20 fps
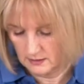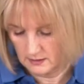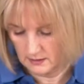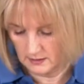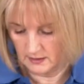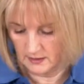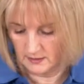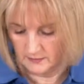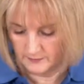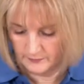
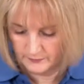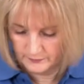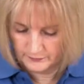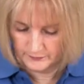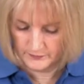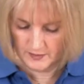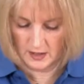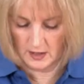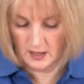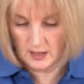And
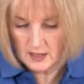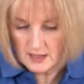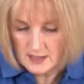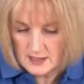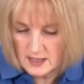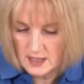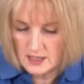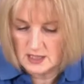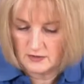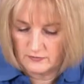at this
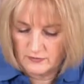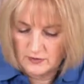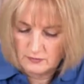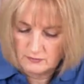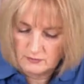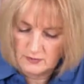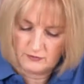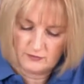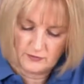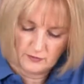stage,
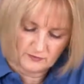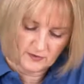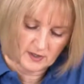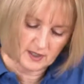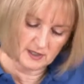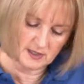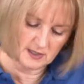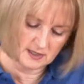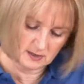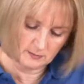if you
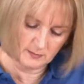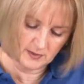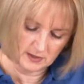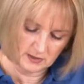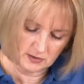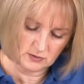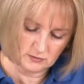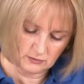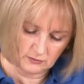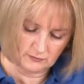find it's a
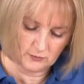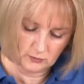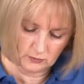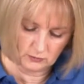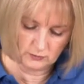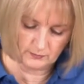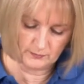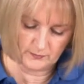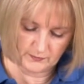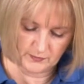bit sort
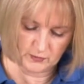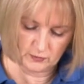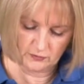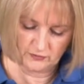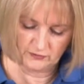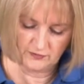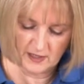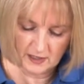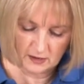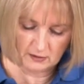of
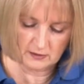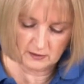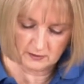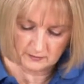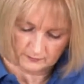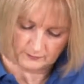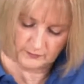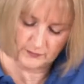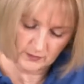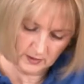finger
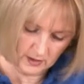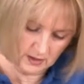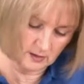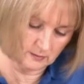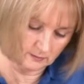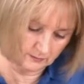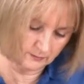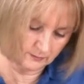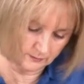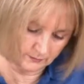
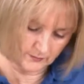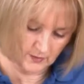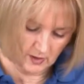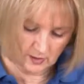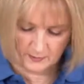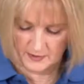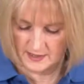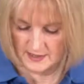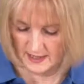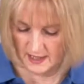
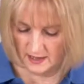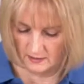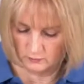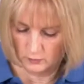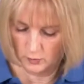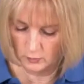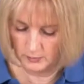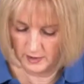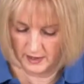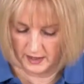up and down
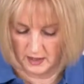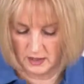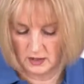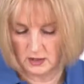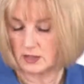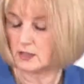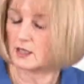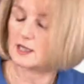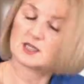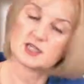wobbly, you
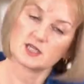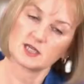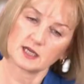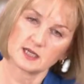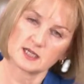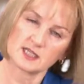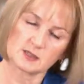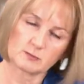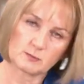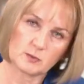can actually get
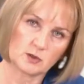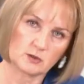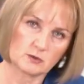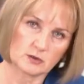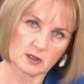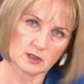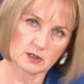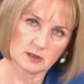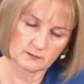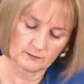a
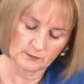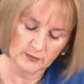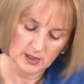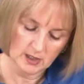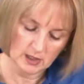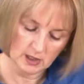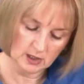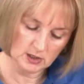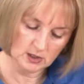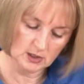smoother
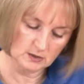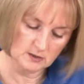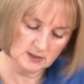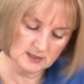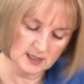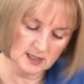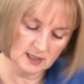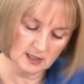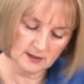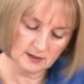and use
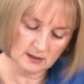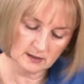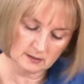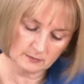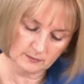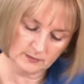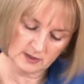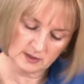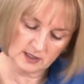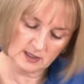that, and that
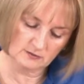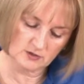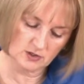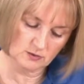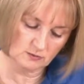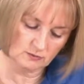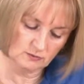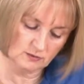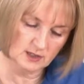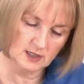gives you
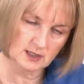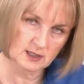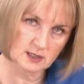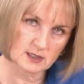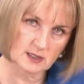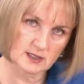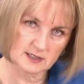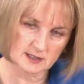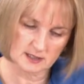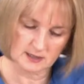a really
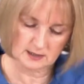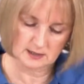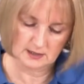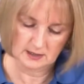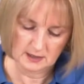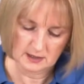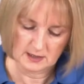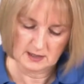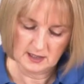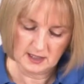nice
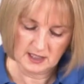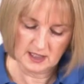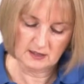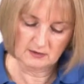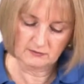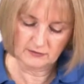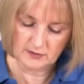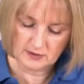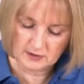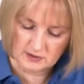
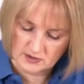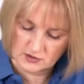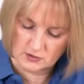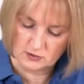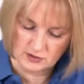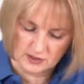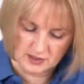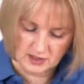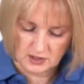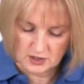even
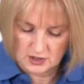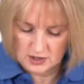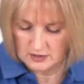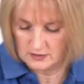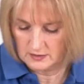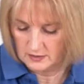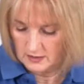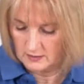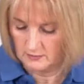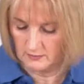sausage.
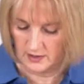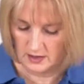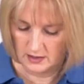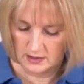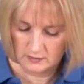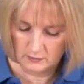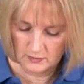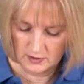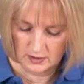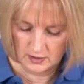I
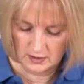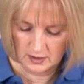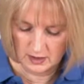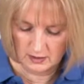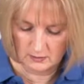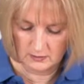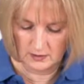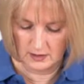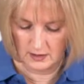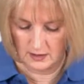think we're going to
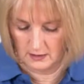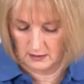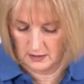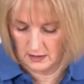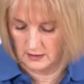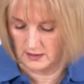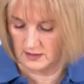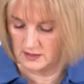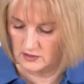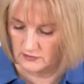go with that. I
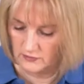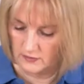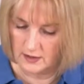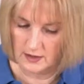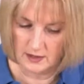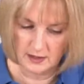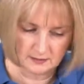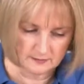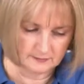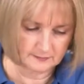think that's
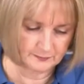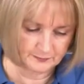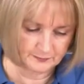fine.